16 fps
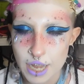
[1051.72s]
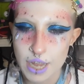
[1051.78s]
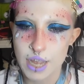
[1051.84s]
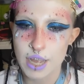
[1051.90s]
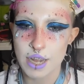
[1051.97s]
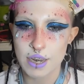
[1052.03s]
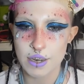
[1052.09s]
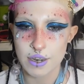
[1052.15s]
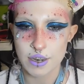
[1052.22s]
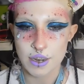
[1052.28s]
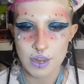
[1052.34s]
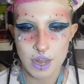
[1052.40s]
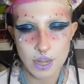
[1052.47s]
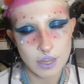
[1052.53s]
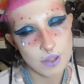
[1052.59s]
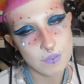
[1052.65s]
And
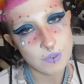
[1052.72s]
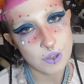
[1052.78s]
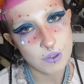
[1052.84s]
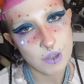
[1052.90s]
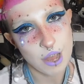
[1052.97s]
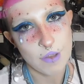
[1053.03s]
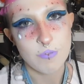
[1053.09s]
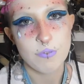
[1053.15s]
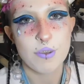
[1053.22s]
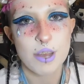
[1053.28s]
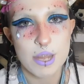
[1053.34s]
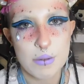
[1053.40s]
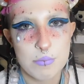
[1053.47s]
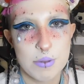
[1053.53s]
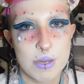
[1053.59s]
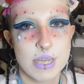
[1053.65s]
I love you. Have
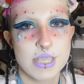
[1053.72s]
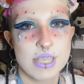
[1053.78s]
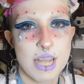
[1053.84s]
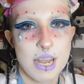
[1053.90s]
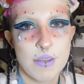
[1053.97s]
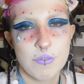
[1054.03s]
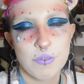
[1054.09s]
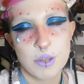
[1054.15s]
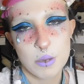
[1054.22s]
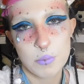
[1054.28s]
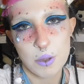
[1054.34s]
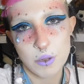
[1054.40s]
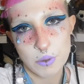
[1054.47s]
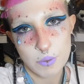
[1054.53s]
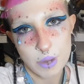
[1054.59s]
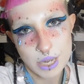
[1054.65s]
fun. Be safe. Look
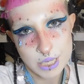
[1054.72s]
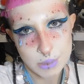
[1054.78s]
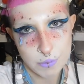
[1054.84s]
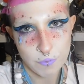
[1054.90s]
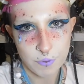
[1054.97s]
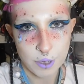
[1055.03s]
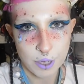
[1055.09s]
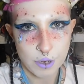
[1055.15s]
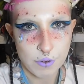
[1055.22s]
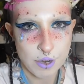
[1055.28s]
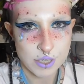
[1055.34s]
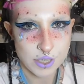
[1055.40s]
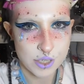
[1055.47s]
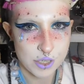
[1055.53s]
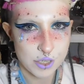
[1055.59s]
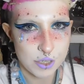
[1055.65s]
both ways before you
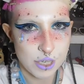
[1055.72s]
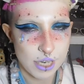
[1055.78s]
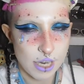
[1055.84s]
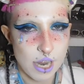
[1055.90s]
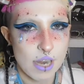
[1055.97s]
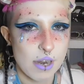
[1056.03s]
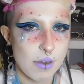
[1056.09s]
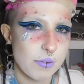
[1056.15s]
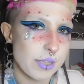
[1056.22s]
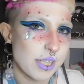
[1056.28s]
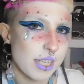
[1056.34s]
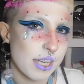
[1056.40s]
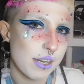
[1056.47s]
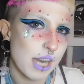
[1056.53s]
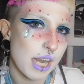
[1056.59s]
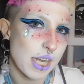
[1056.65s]
cross the street. And I will
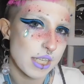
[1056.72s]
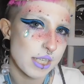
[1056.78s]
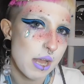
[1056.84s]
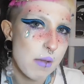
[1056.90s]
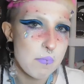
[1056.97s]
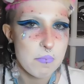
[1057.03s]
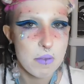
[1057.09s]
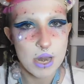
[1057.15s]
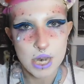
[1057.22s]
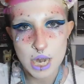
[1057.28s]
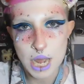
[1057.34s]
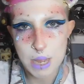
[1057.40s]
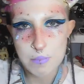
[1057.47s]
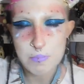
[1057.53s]
see you next Monday.